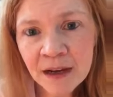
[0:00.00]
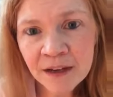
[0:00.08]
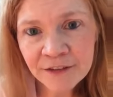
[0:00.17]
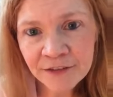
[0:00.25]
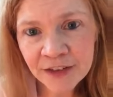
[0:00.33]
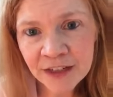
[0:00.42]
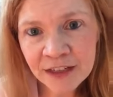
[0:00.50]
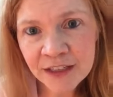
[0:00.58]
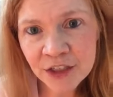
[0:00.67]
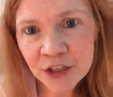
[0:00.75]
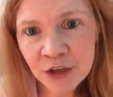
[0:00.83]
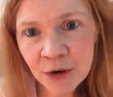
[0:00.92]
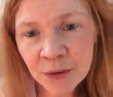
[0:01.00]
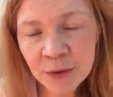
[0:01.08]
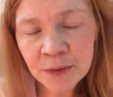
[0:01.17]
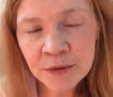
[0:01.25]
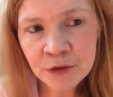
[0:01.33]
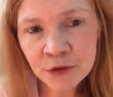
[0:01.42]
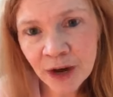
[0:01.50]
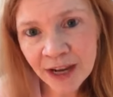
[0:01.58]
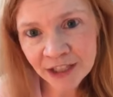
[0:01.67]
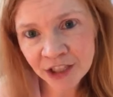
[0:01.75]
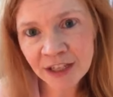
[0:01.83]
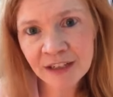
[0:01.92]
I feel it's so
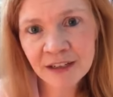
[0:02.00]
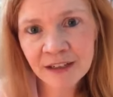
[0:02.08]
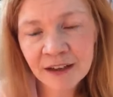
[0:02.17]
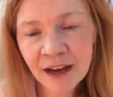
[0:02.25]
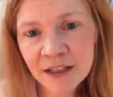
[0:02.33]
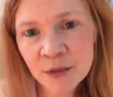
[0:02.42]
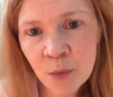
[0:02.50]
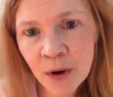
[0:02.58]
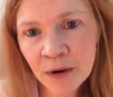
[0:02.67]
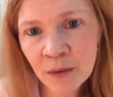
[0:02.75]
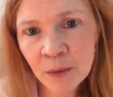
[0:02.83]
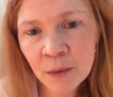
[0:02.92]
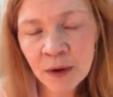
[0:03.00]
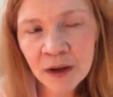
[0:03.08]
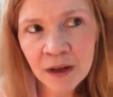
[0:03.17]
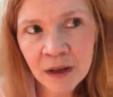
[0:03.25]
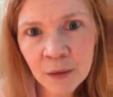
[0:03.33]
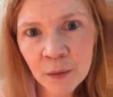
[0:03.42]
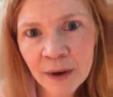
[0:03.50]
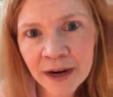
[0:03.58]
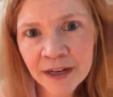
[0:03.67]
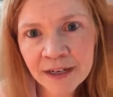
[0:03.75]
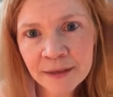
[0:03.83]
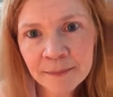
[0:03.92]
tragic as well,
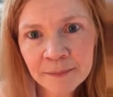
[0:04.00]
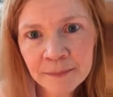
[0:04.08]
when